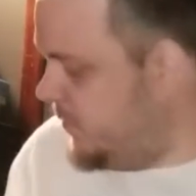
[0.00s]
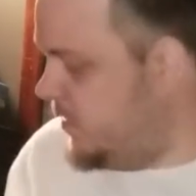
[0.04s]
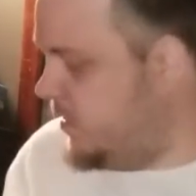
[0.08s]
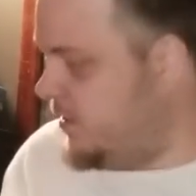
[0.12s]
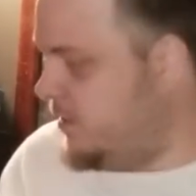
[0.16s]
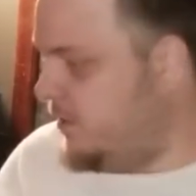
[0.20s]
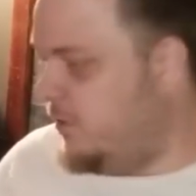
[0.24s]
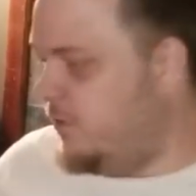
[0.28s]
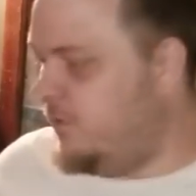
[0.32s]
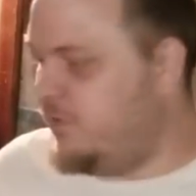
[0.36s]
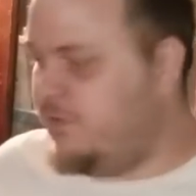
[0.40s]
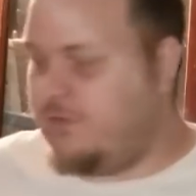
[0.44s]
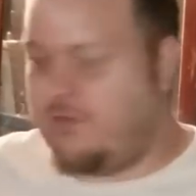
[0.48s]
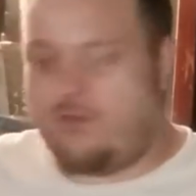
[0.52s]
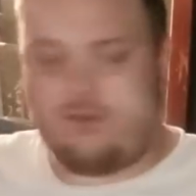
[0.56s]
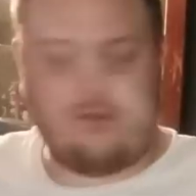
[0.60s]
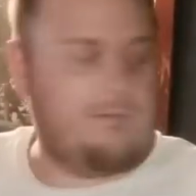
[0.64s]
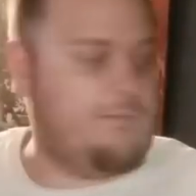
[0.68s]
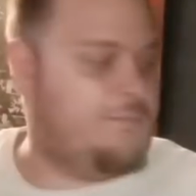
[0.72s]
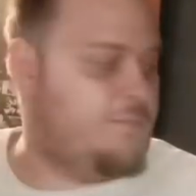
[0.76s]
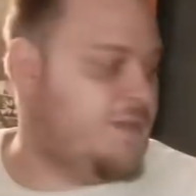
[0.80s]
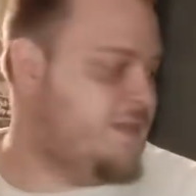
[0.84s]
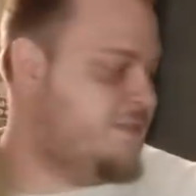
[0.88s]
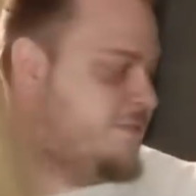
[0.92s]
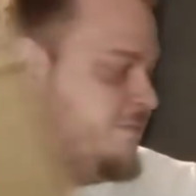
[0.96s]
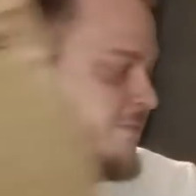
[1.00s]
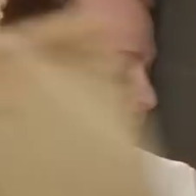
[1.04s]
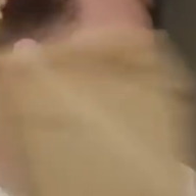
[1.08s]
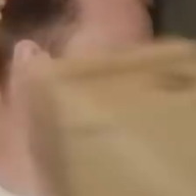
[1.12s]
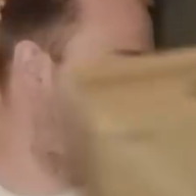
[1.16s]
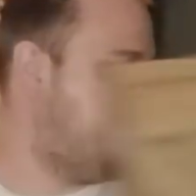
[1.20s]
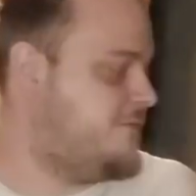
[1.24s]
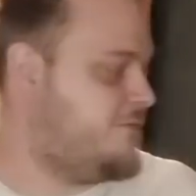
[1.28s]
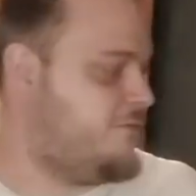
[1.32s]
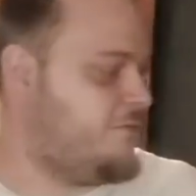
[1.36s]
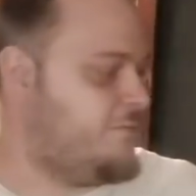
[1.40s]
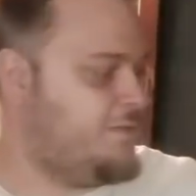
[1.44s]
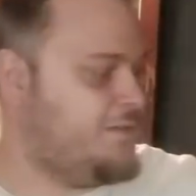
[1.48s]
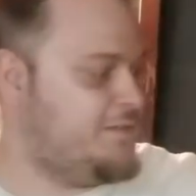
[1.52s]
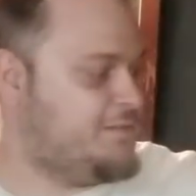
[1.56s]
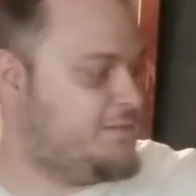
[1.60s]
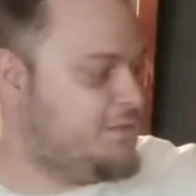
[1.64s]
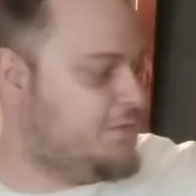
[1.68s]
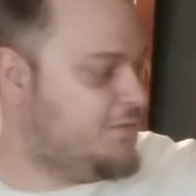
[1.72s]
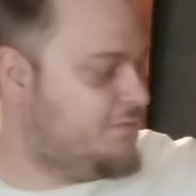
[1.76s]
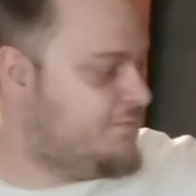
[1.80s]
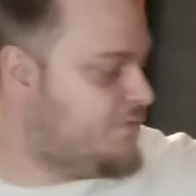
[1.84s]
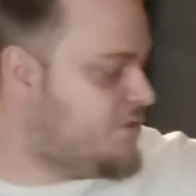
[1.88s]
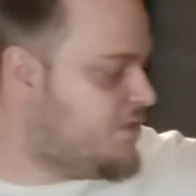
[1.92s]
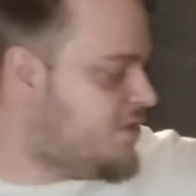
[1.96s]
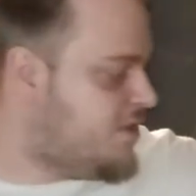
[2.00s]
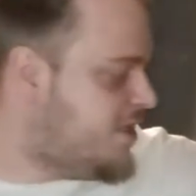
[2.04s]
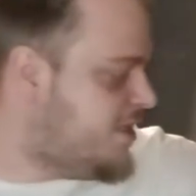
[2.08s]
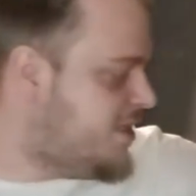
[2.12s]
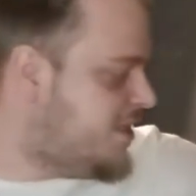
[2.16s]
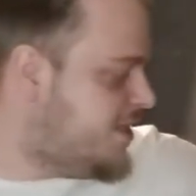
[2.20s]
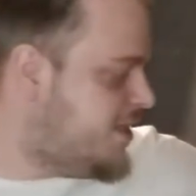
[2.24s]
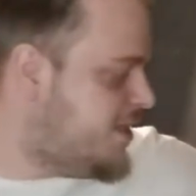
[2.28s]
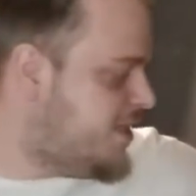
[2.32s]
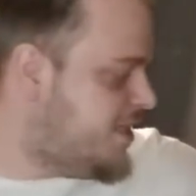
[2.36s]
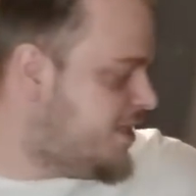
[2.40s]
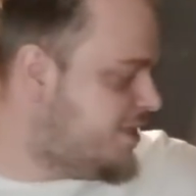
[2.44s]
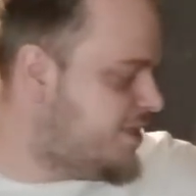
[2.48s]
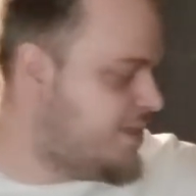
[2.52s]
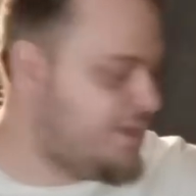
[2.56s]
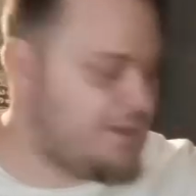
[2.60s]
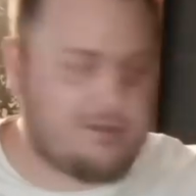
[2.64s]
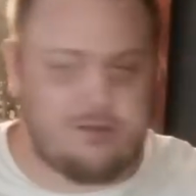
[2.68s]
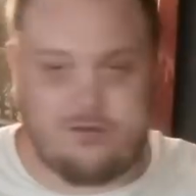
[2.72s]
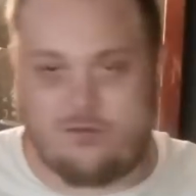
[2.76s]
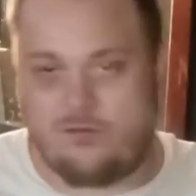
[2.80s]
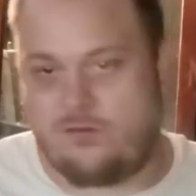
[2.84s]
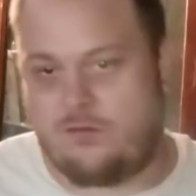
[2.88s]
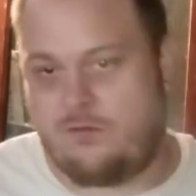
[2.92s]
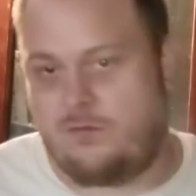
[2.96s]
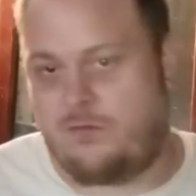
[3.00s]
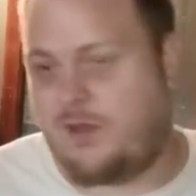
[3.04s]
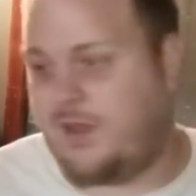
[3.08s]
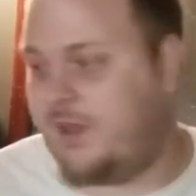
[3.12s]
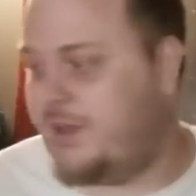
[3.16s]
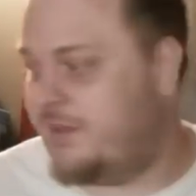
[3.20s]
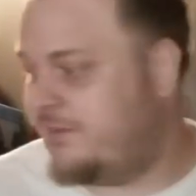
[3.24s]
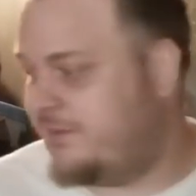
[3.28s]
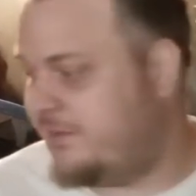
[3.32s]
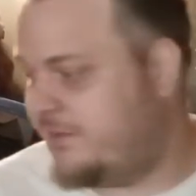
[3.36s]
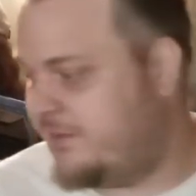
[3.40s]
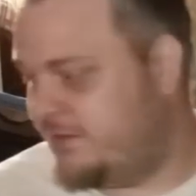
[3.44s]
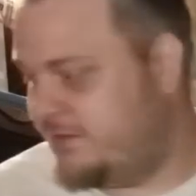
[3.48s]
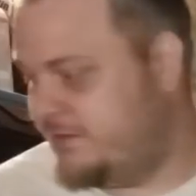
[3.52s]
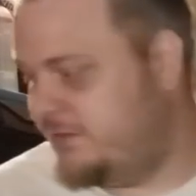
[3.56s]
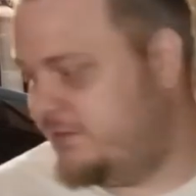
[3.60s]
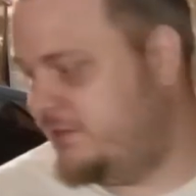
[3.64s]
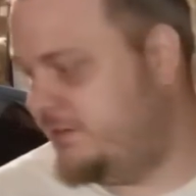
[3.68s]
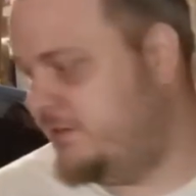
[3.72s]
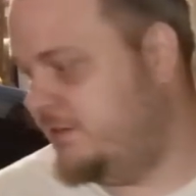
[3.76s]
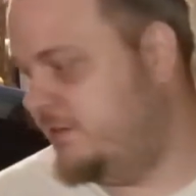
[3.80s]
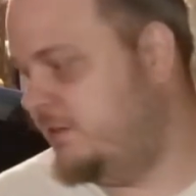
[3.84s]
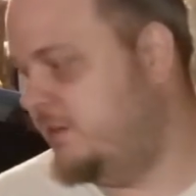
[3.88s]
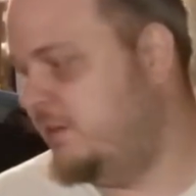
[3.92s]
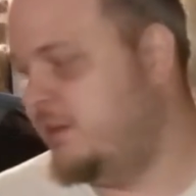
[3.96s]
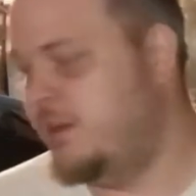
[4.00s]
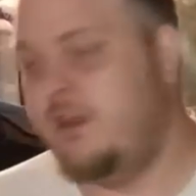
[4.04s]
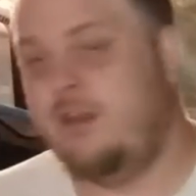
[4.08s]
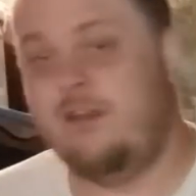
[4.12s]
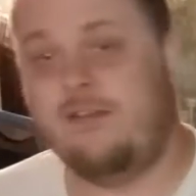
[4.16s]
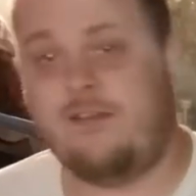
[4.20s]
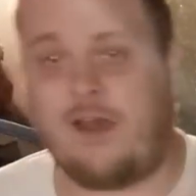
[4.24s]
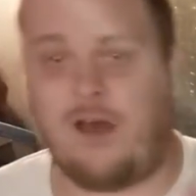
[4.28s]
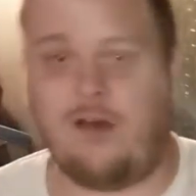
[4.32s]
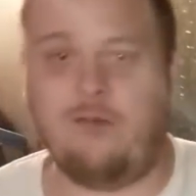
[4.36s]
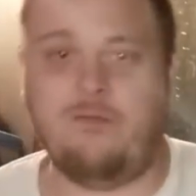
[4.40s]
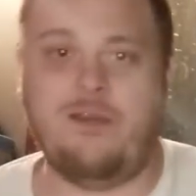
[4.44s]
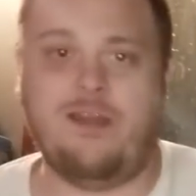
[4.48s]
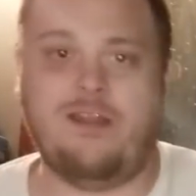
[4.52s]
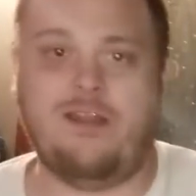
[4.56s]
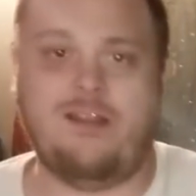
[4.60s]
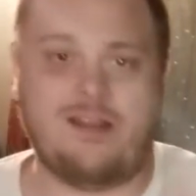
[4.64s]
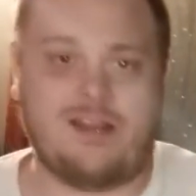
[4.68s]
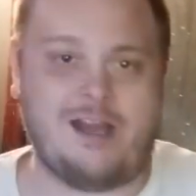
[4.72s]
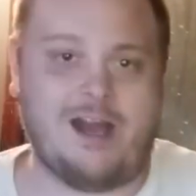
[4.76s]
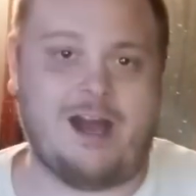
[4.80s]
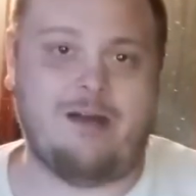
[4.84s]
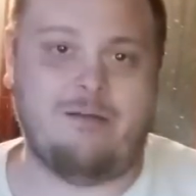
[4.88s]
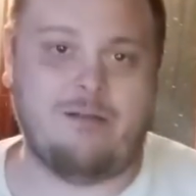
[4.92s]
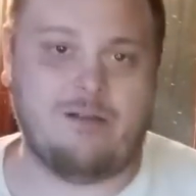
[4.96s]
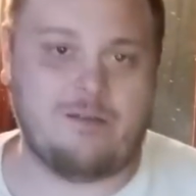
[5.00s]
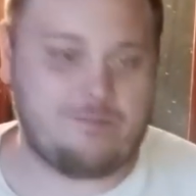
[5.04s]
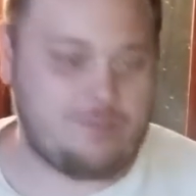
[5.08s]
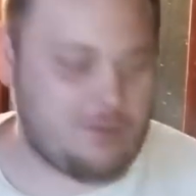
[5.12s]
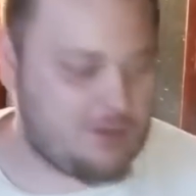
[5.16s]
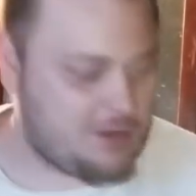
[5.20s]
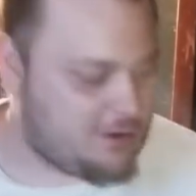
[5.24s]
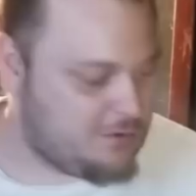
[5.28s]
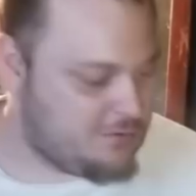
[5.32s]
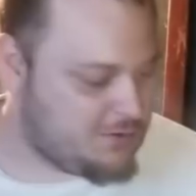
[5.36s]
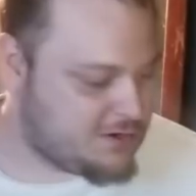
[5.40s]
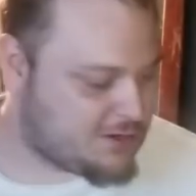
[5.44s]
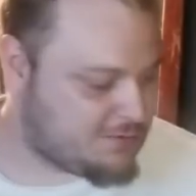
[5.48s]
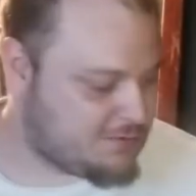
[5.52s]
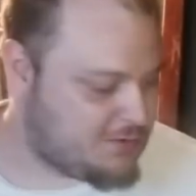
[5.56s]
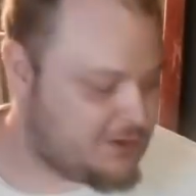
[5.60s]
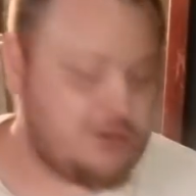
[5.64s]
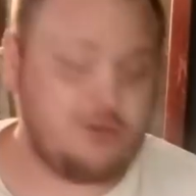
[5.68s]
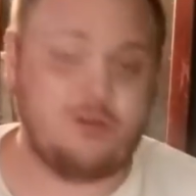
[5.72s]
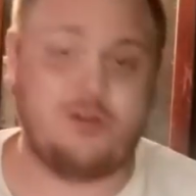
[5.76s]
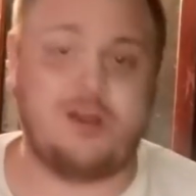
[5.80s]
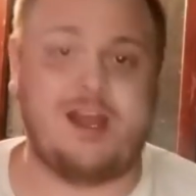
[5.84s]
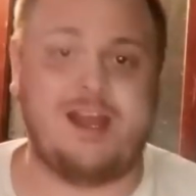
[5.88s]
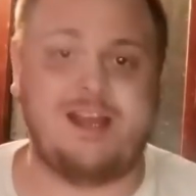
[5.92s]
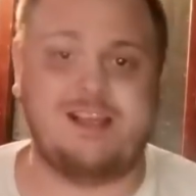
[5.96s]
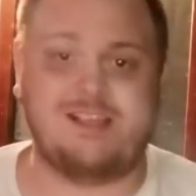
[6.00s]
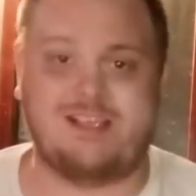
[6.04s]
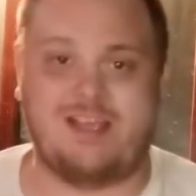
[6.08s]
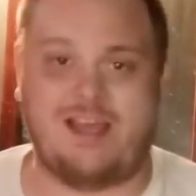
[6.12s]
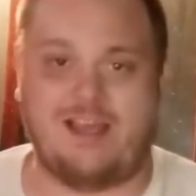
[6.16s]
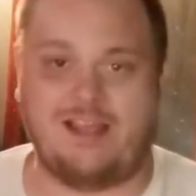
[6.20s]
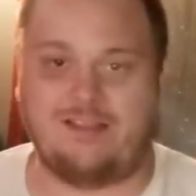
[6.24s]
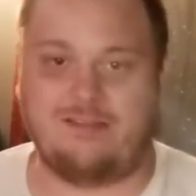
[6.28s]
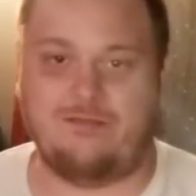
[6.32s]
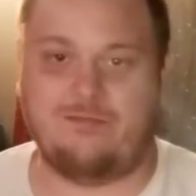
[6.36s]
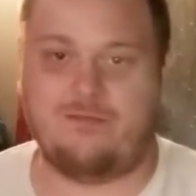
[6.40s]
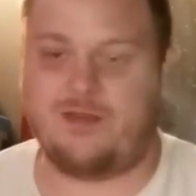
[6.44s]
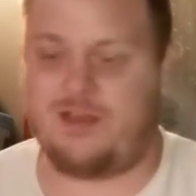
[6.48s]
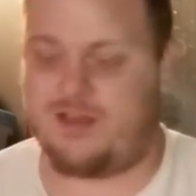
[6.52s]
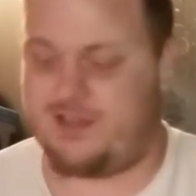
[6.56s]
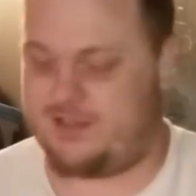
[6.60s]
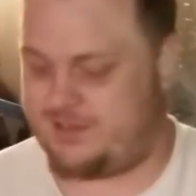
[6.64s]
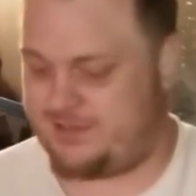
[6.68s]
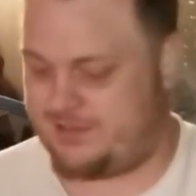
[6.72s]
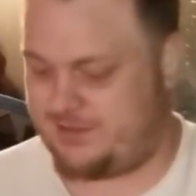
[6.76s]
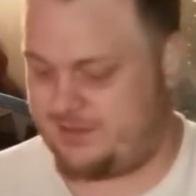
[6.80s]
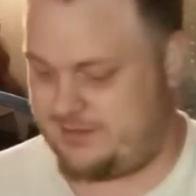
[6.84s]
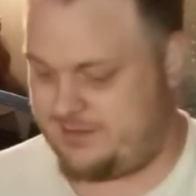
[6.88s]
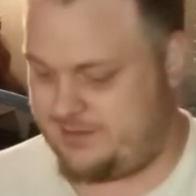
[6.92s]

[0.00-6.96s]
Those are the best pair for me so far. I, I like those the best. Tell me in the comments below which one you guys like the best.